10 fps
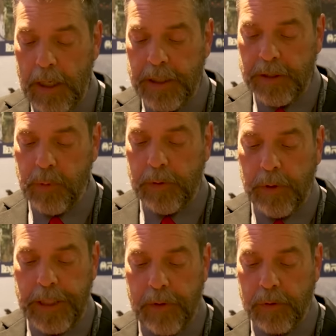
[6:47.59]
This one
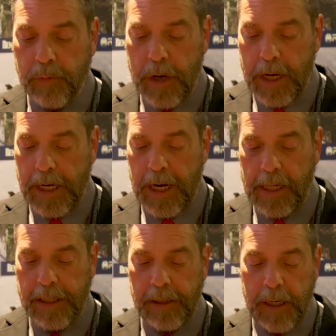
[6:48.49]
we did with Rock
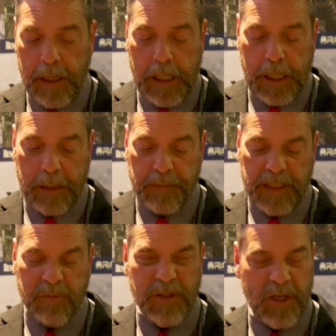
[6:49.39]
Island. Uh,
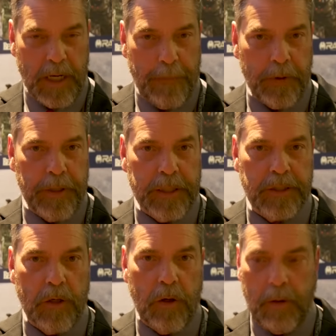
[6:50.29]
this one's a couple
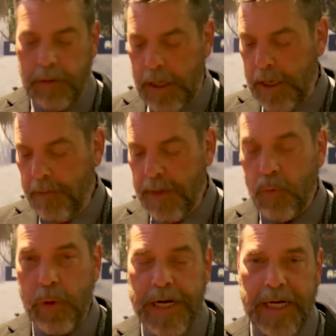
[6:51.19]
years old, but
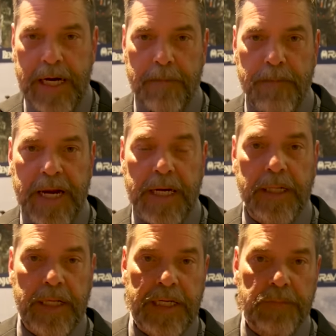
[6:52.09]
we keep
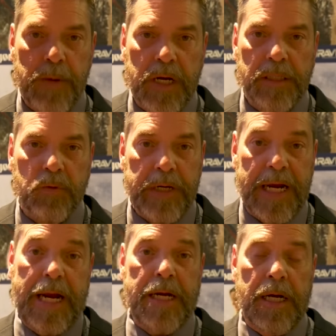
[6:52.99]
making these because we
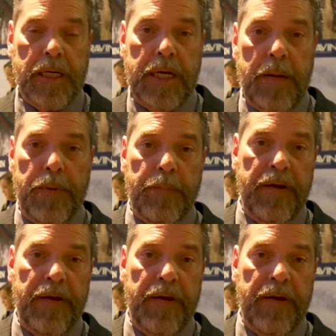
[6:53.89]
cannot keep them.